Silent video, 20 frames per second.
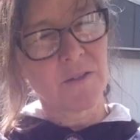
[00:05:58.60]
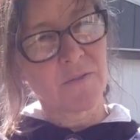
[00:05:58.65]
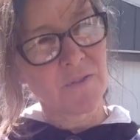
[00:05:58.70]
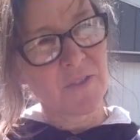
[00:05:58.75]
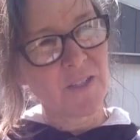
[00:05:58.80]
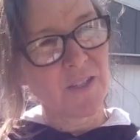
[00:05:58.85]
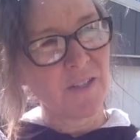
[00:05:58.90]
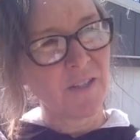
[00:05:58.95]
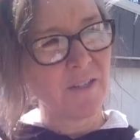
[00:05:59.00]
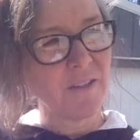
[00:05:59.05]
have
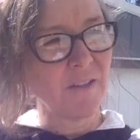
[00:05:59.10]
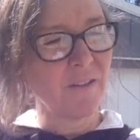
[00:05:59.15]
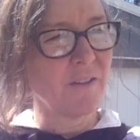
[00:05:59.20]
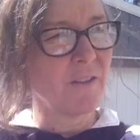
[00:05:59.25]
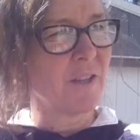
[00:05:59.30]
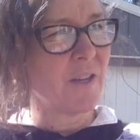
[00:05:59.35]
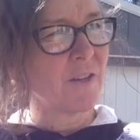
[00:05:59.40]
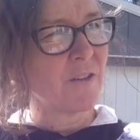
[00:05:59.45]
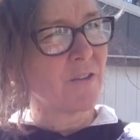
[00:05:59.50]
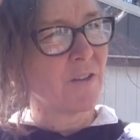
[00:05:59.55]
seen it on
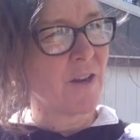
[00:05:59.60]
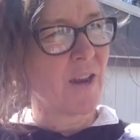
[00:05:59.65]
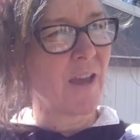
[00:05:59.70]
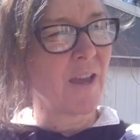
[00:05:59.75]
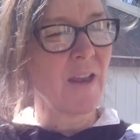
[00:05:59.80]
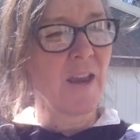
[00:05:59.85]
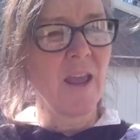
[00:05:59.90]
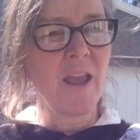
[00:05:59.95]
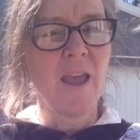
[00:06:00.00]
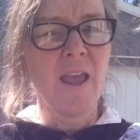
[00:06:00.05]
the
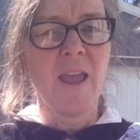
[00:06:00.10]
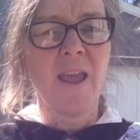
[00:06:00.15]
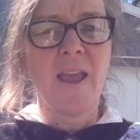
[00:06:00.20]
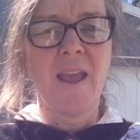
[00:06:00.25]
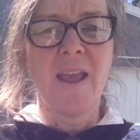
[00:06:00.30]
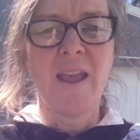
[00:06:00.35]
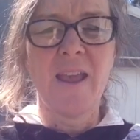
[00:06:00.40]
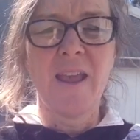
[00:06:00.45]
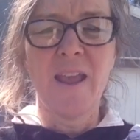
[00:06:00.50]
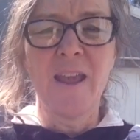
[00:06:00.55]
internet.
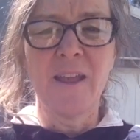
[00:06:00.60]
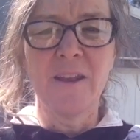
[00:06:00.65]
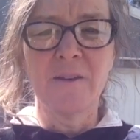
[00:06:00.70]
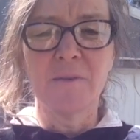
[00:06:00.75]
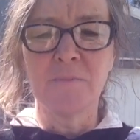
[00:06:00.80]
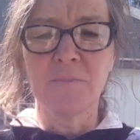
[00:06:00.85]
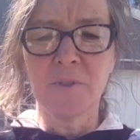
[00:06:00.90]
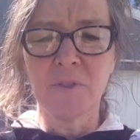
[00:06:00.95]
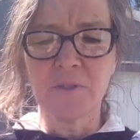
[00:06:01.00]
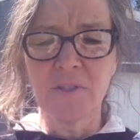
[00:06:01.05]

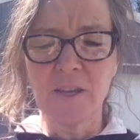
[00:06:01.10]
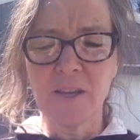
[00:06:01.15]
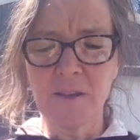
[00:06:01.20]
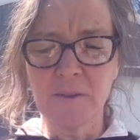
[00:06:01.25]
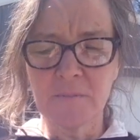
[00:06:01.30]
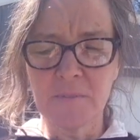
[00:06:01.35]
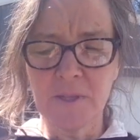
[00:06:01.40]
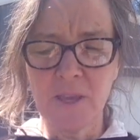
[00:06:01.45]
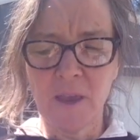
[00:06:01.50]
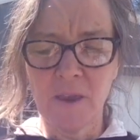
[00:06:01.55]
And
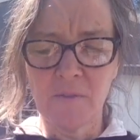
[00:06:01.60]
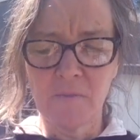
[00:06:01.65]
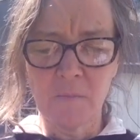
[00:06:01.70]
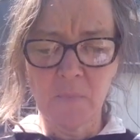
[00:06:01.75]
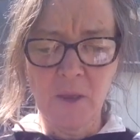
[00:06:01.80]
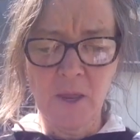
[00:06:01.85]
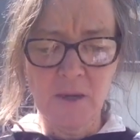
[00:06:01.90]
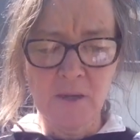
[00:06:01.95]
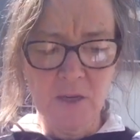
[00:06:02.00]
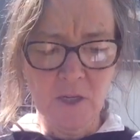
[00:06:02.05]
museums have
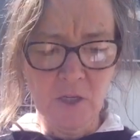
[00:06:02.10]
been